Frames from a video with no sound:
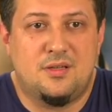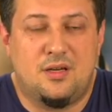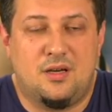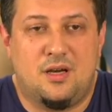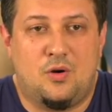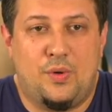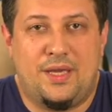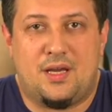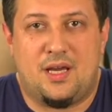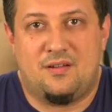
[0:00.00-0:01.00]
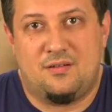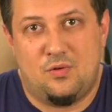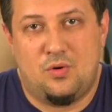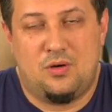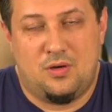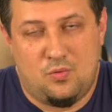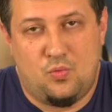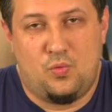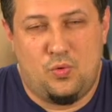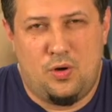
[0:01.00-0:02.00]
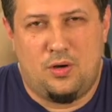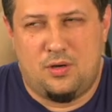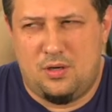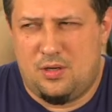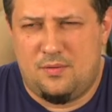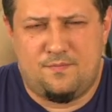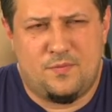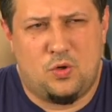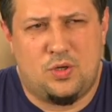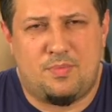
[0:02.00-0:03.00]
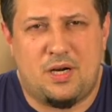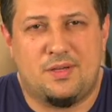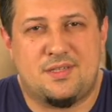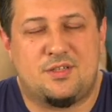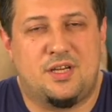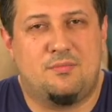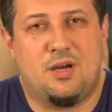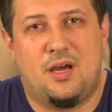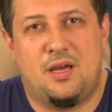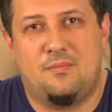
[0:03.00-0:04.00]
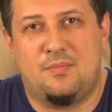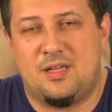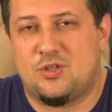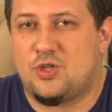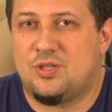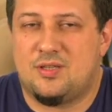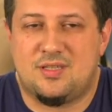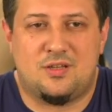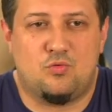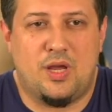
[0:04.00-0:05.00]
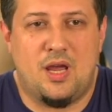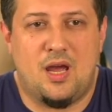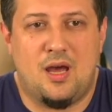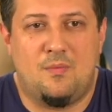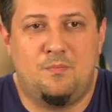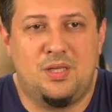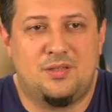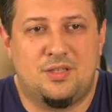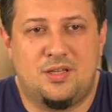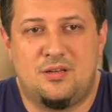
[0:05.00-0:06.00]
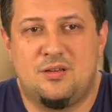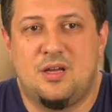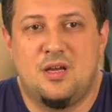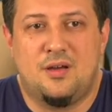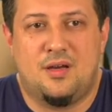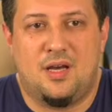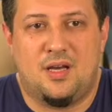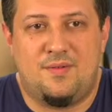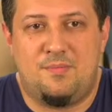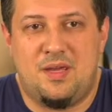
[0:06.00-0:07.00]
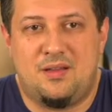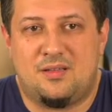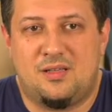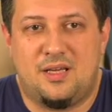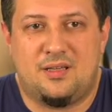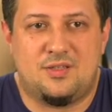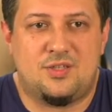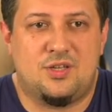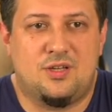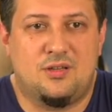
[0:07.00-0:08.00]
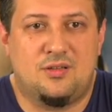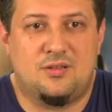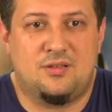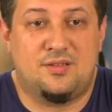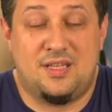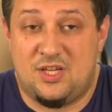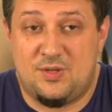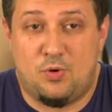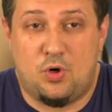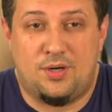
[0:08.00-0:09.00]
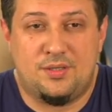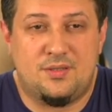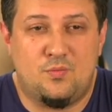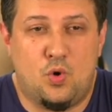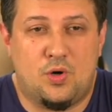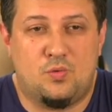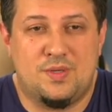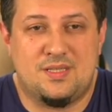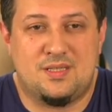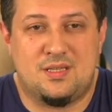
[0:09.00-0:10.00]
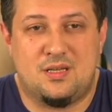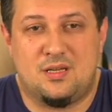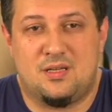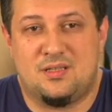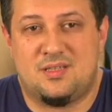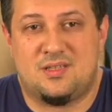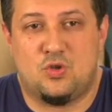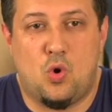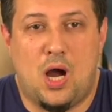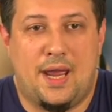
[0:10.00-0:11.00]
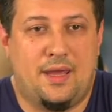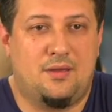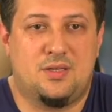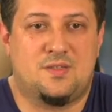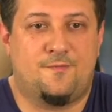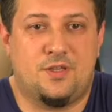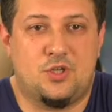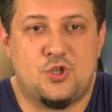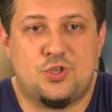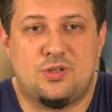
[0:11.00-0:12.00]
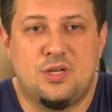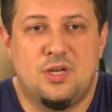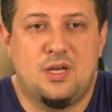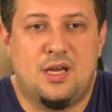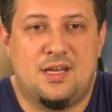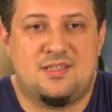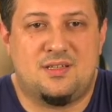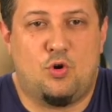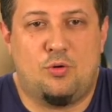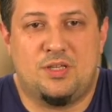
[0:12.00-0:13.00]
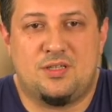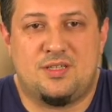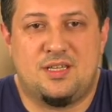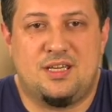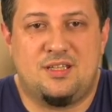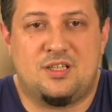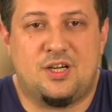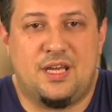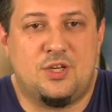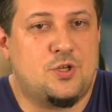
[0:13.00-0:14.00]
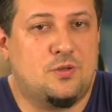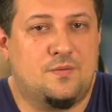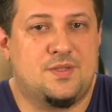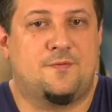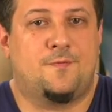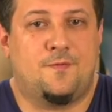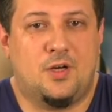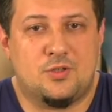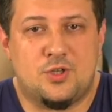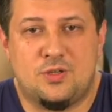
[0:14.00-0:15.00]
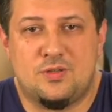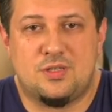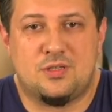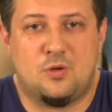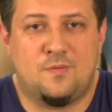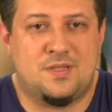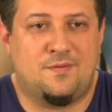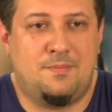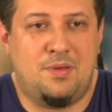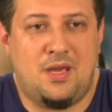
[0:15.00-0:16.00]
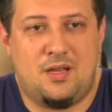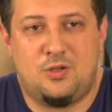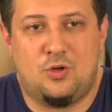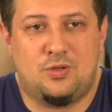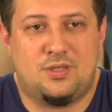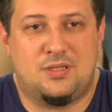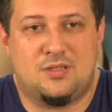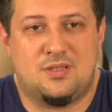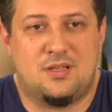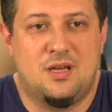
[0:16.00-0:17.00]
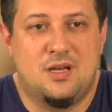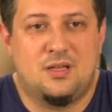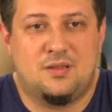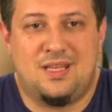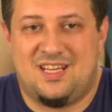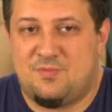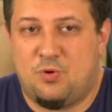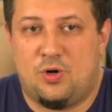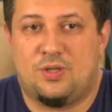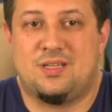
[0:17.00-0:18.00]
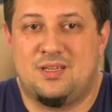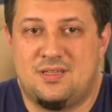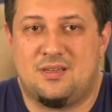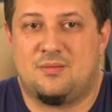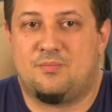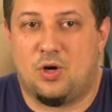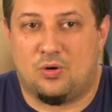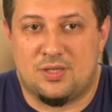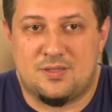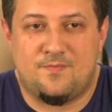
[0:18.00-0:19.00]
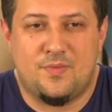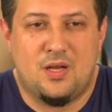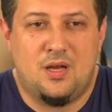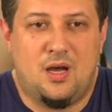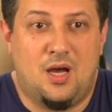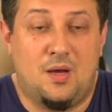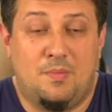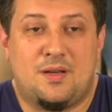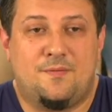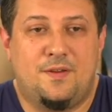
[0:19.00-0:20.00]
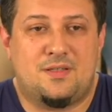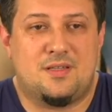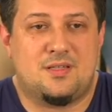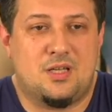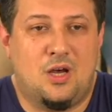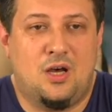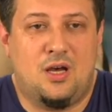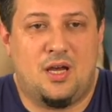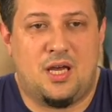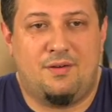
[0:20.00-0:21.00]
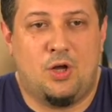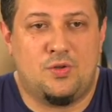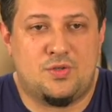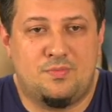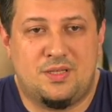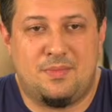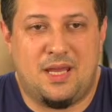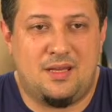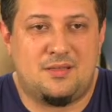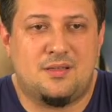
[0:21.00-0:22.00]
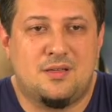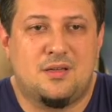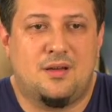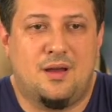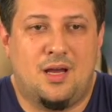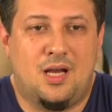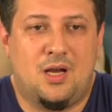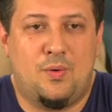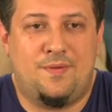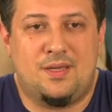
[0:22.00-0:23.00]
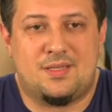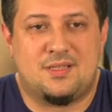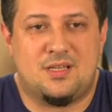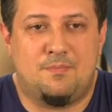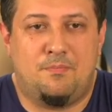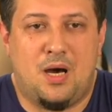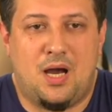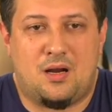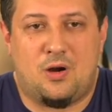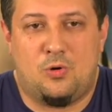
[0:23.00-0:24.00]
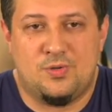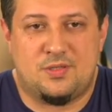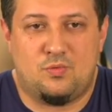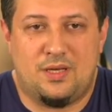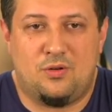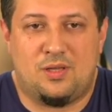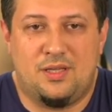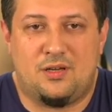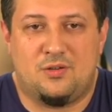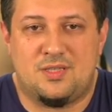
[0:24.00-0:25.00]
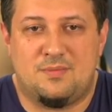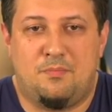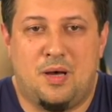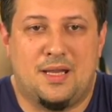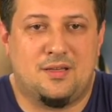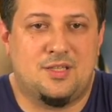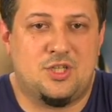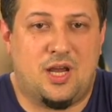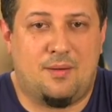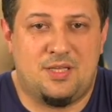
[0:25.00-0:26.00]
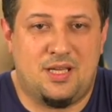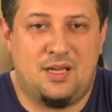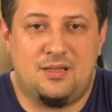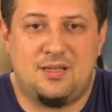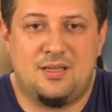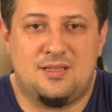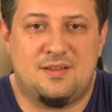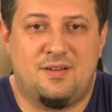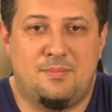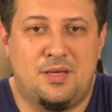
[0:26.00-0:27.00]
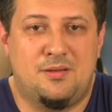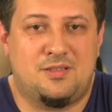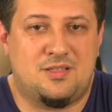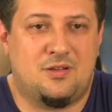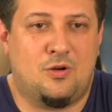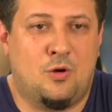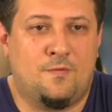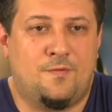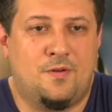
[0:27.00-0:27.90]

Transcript: We have on a previous stream I mentioned that we are building in VPN client and dashboard. Work with its UI is finished, At the moment, the integration of the functions of the VPN node into the dashboard is in progress. Bug fixes have also been made. We fixed a bug caused when you click on the button check update, and the ability of